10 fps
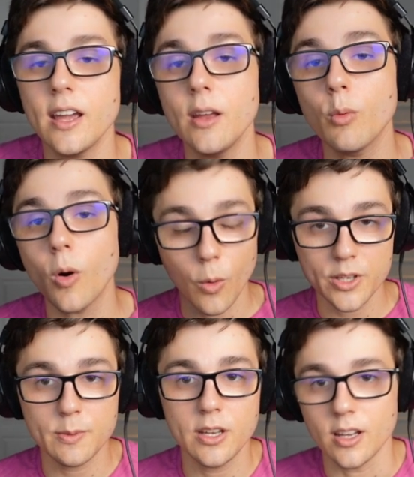and it will
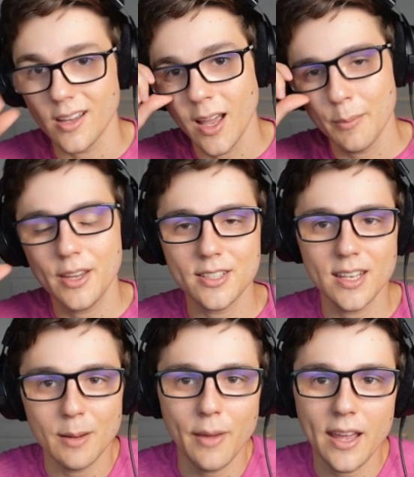always be good because
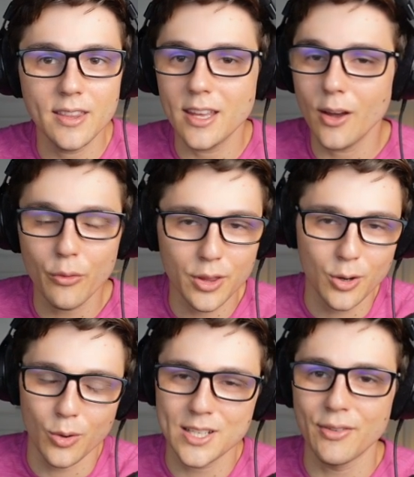over the
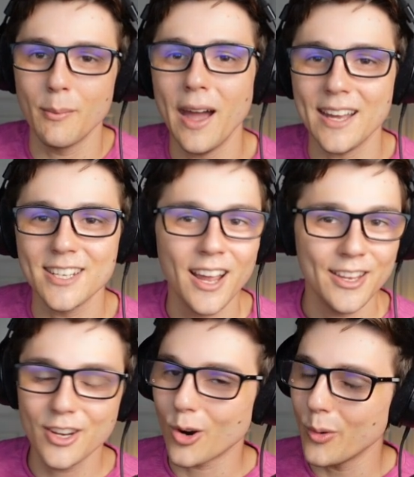course of a match,
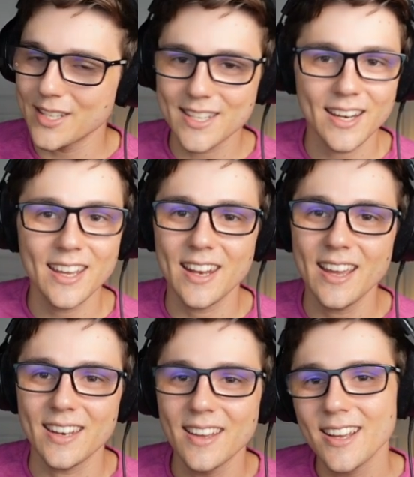you're always going to get
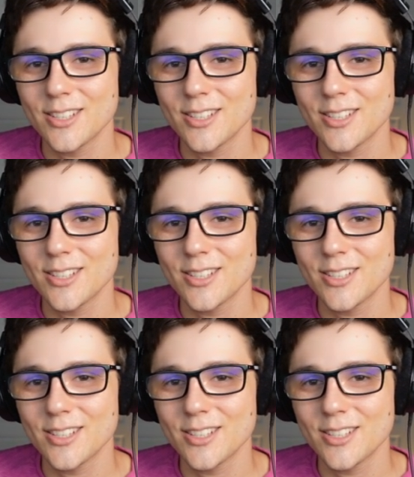hit.